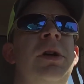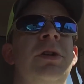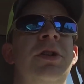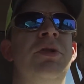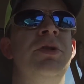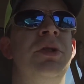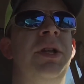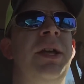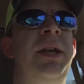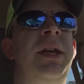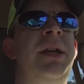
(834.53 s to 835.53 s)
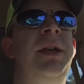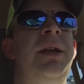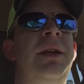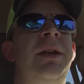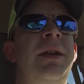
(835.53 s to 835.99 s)

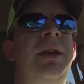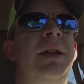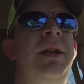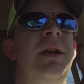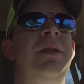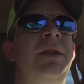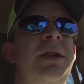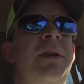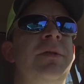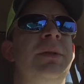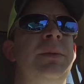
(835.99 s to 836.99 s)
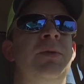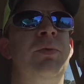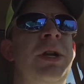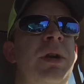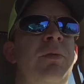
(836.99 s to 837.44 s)
usually the difference
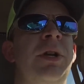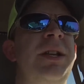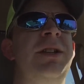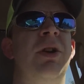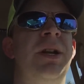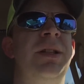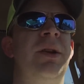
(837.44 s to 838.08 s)
between a really dirty